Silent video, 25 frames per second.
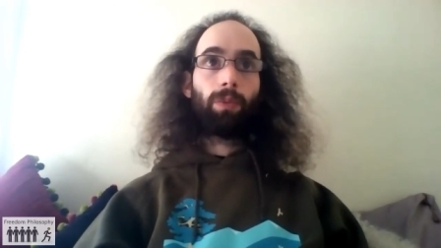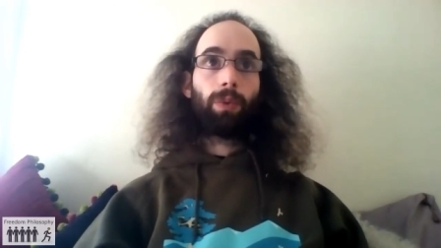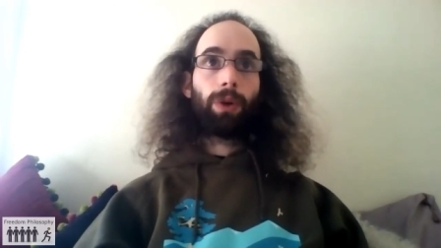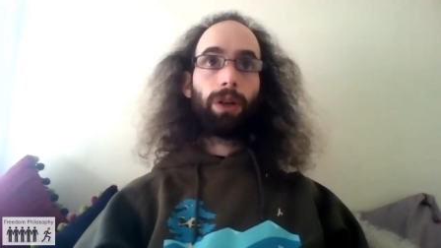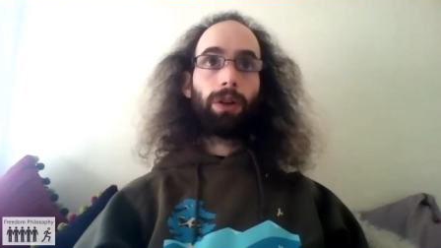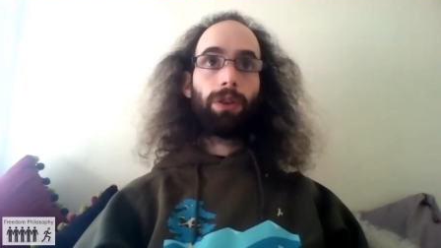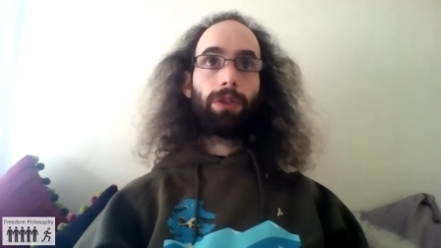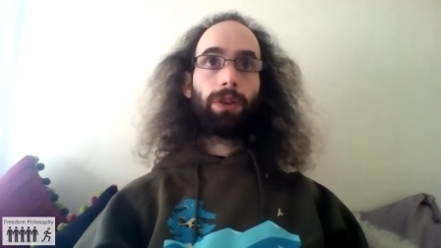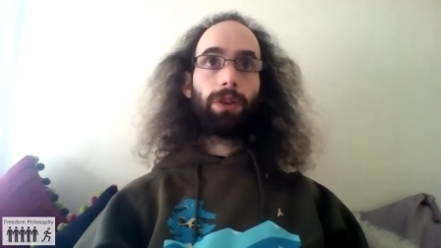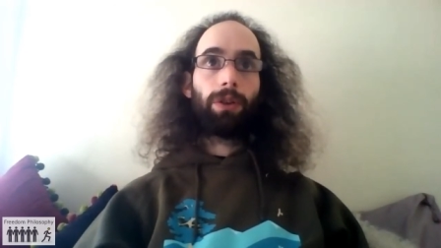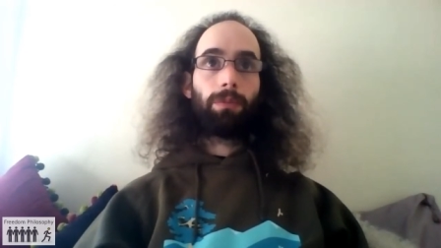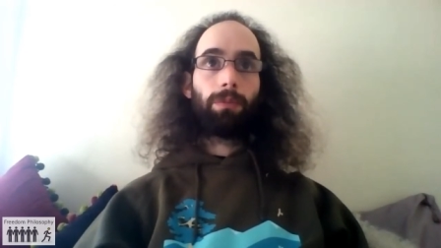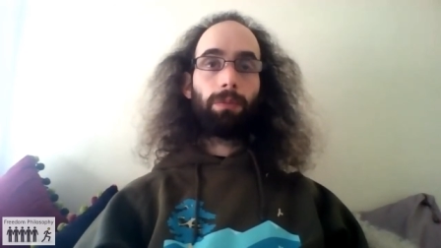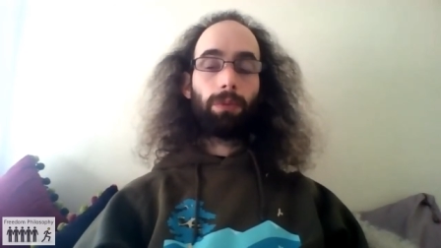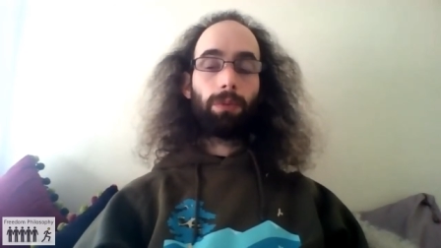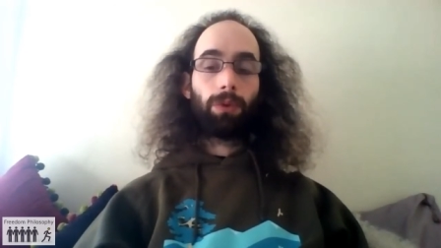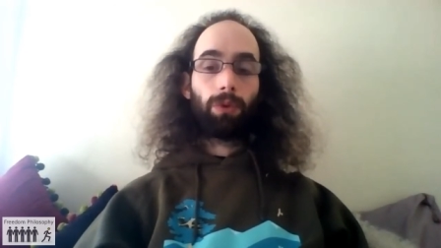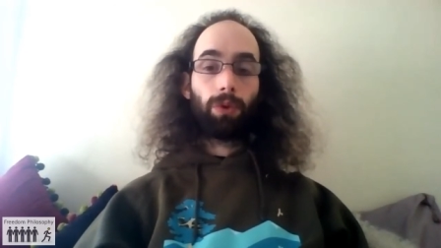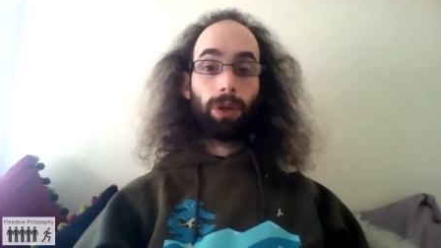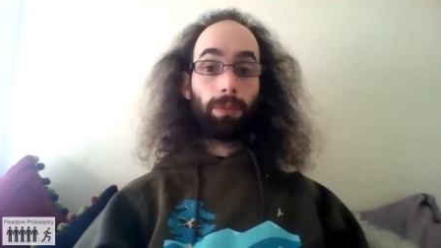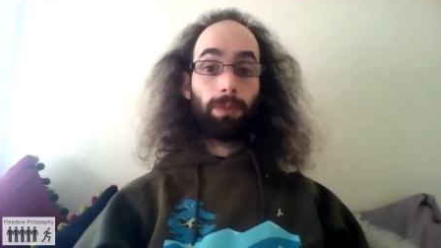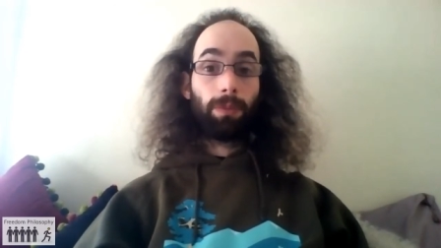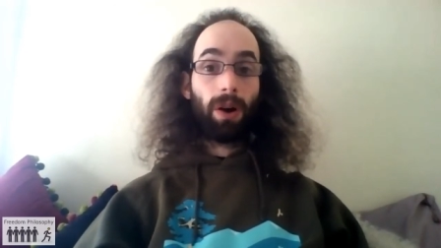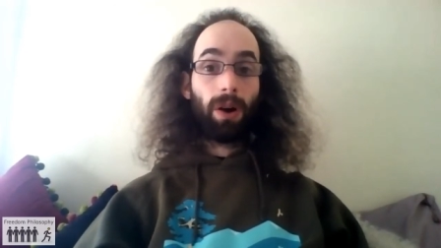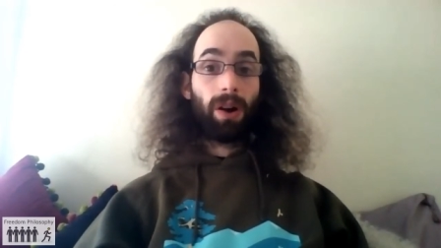where the
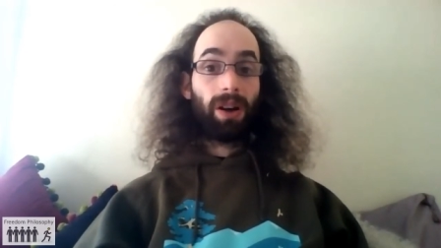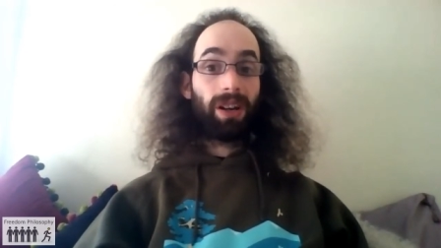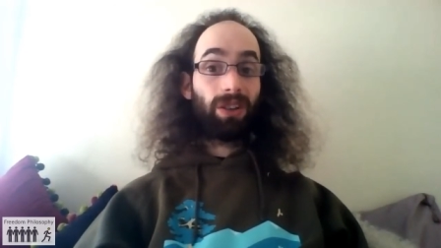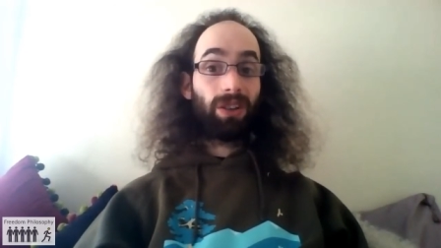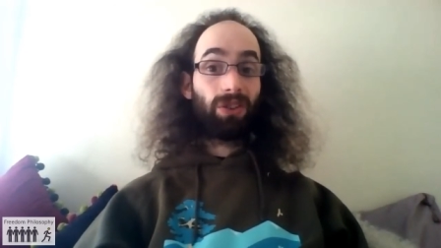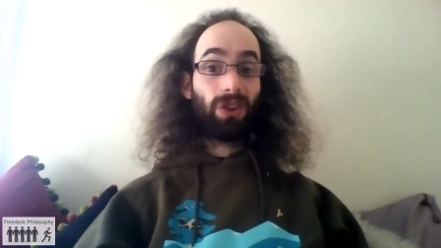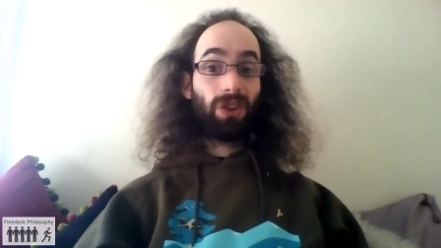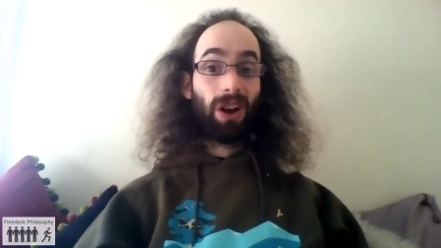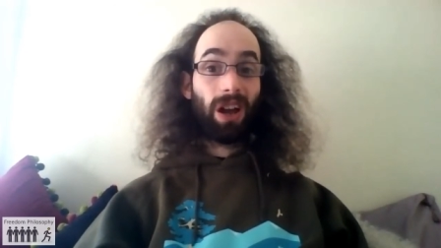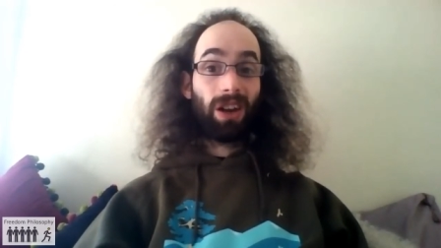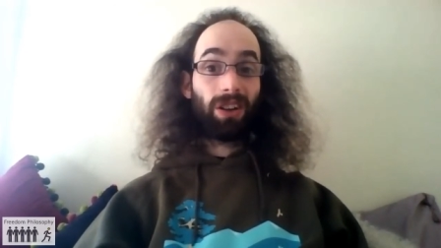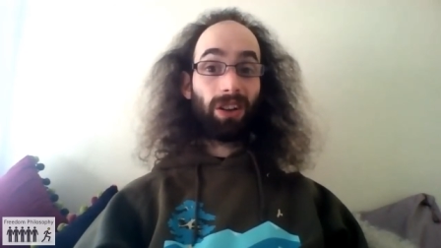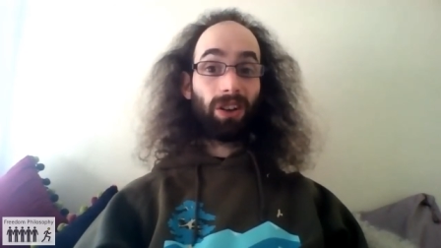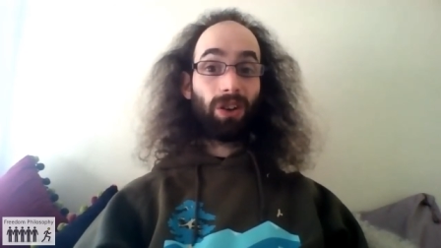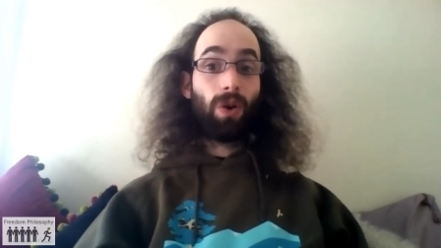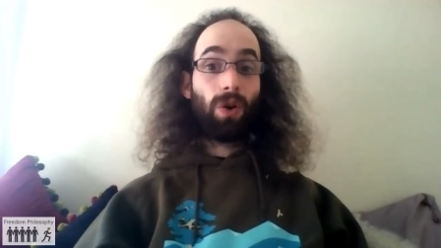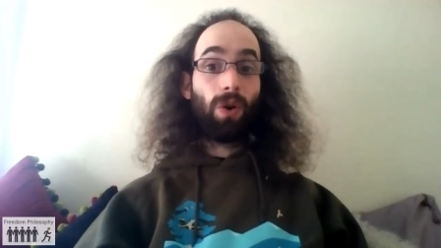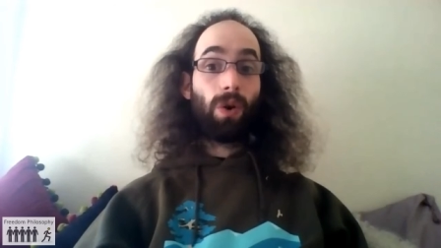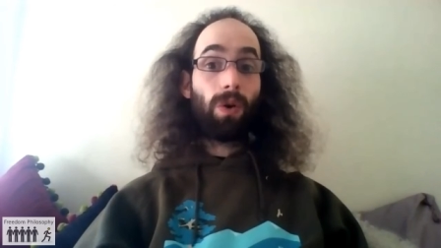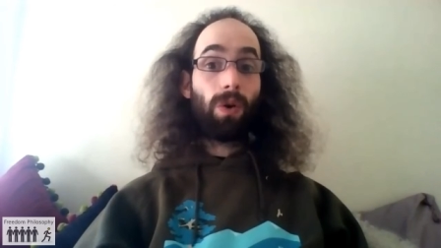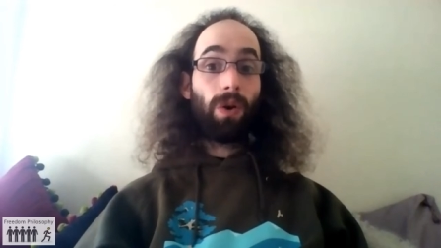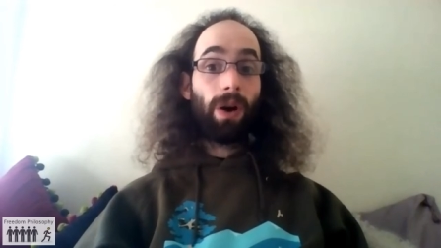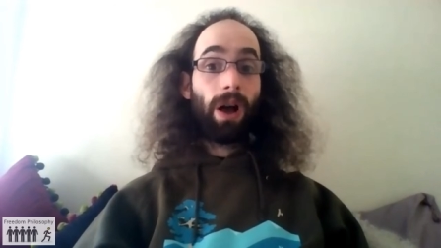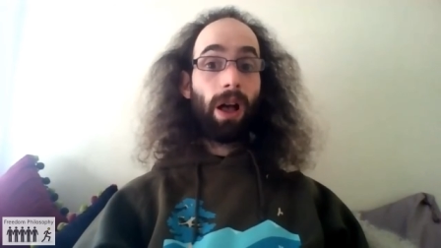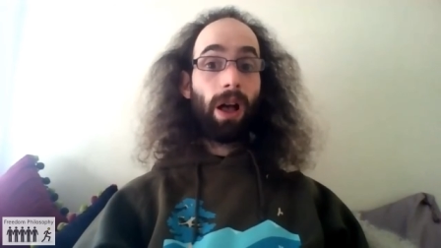Green Party are trying to
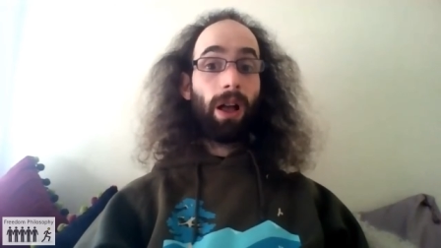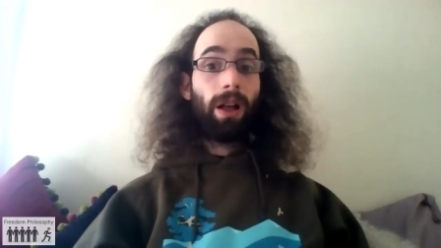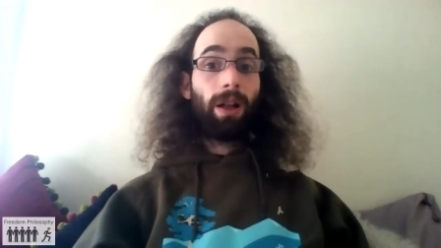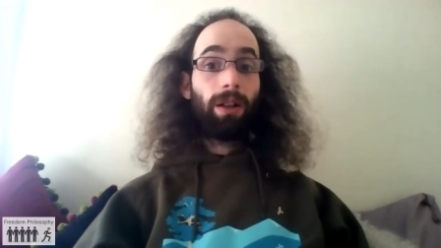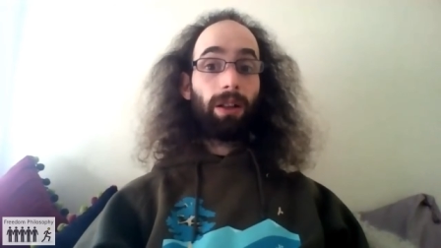go,